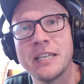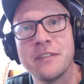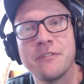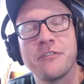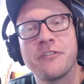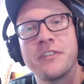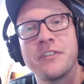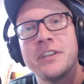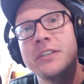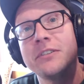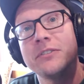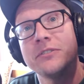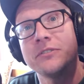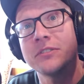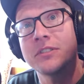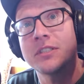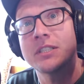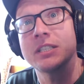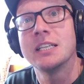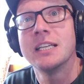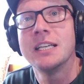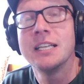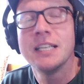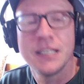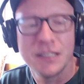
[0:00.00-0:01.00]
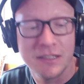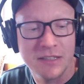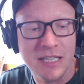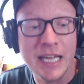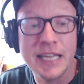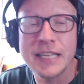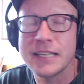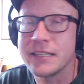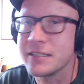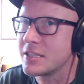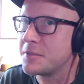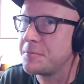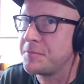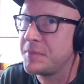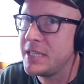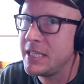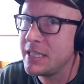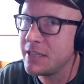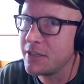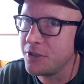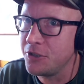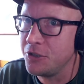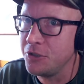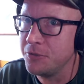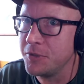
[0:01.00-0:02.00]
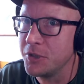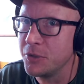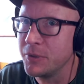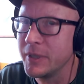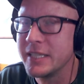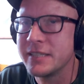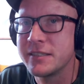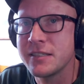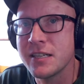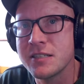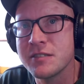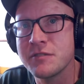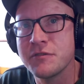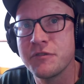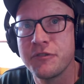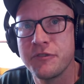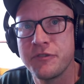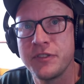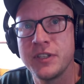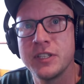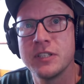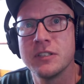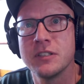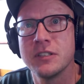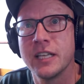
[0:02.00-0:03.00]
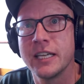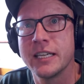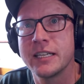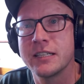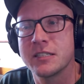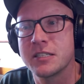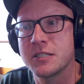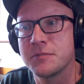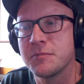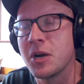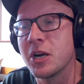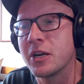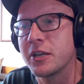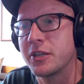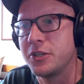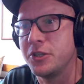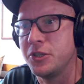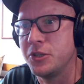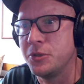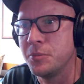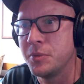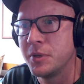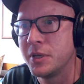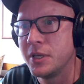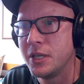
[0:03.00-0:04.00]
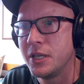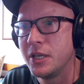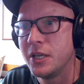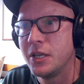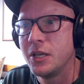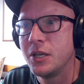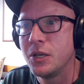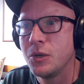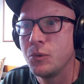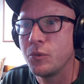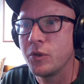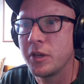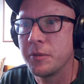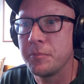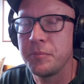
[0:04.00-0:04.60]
It feels like a speed cube, though. It doesn't feel like a smart cube with a